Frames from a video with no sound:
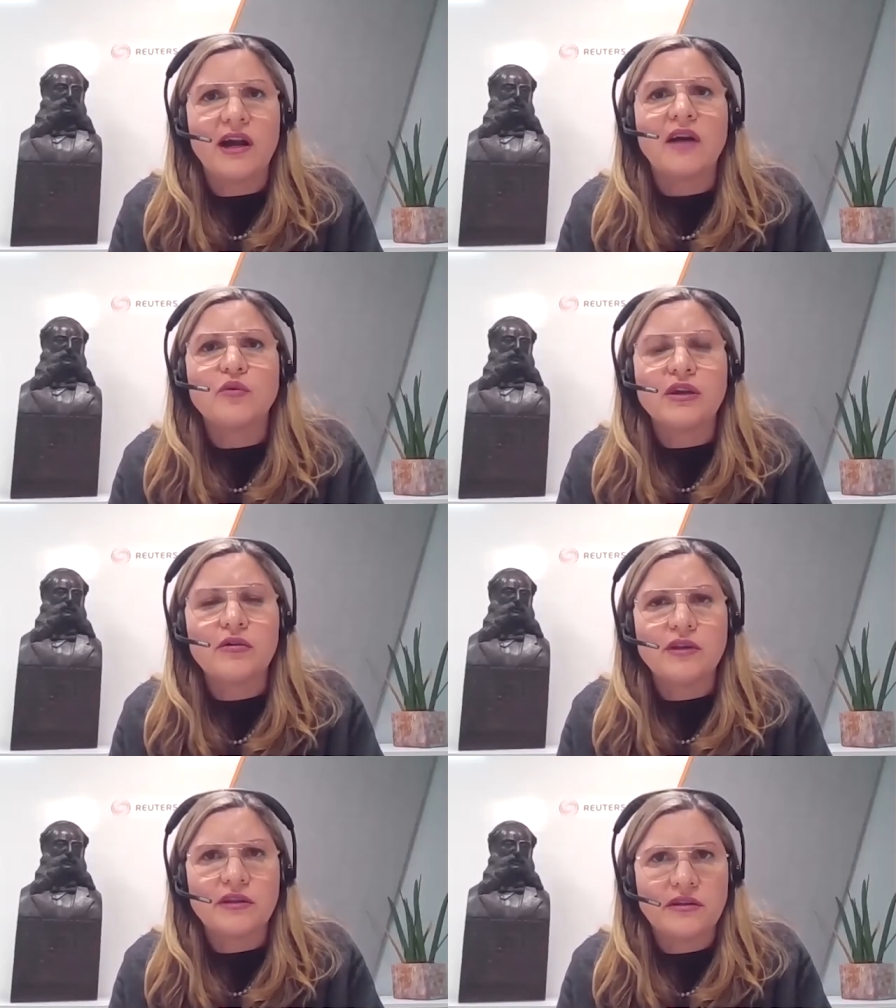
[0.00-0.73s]
Are we
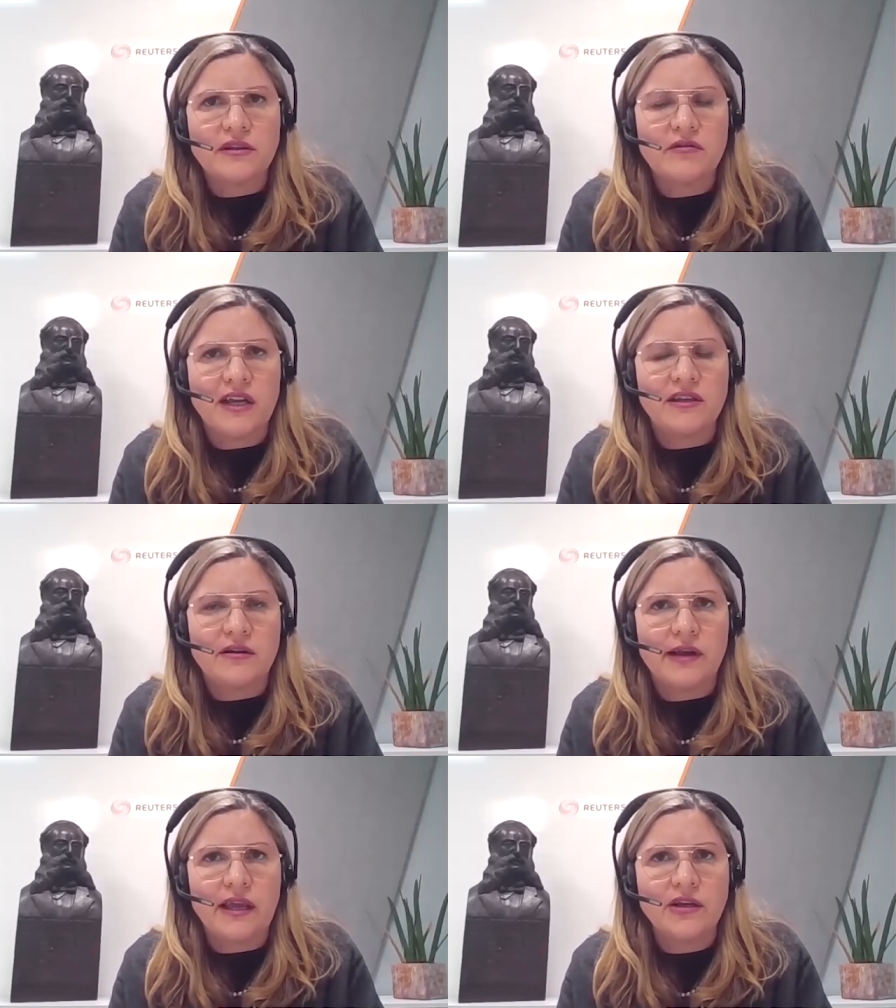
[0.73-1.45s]
going in the
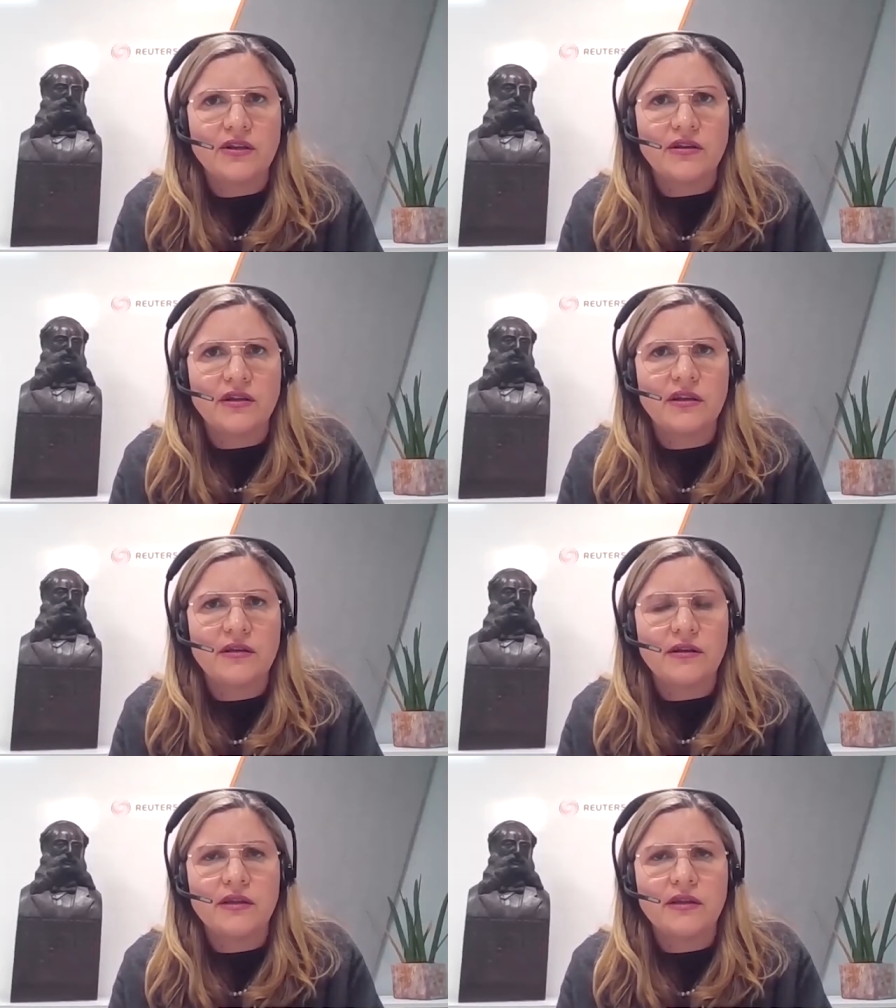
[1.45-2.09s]
right direction?